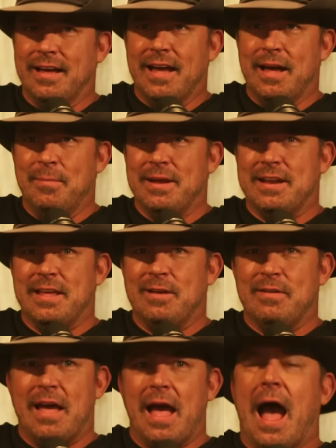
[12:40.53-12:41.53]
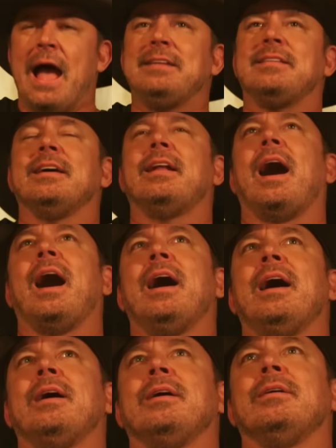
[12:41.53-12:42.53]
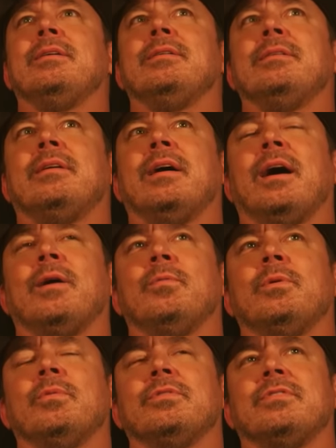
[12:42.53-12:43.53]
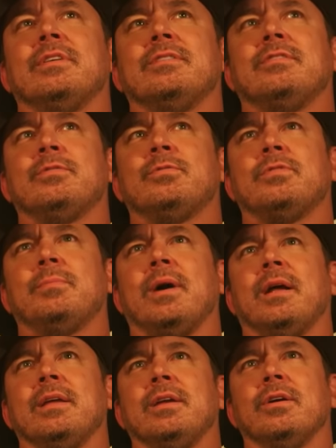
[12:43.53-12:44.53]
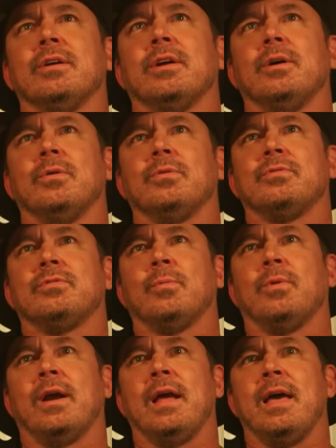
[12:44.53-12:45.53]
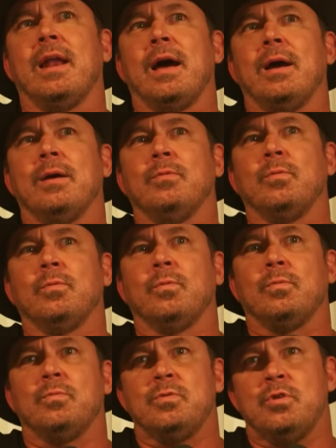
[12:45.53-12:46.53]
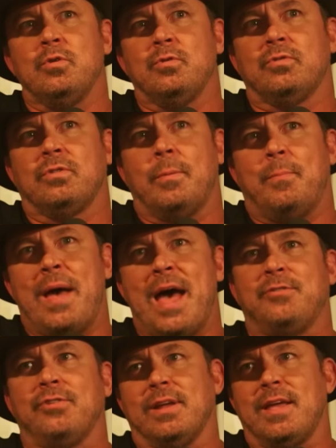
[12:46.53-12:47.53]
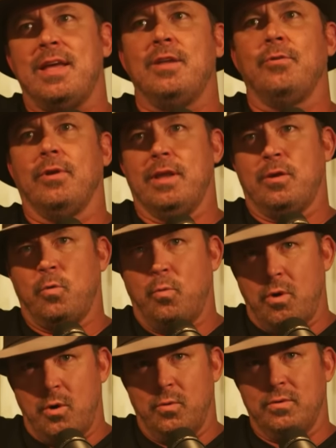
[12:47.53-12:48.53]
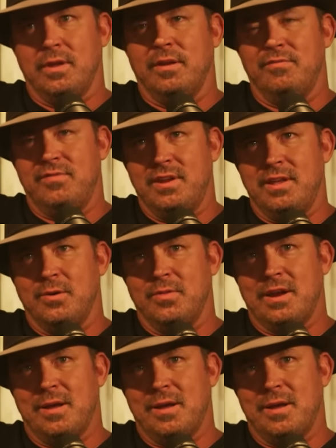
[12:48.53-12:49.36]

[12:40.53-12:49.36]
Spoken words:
I mean, God, when was this? This was about a year ago somewhere, and I used a Patrick Henry quote in a video that I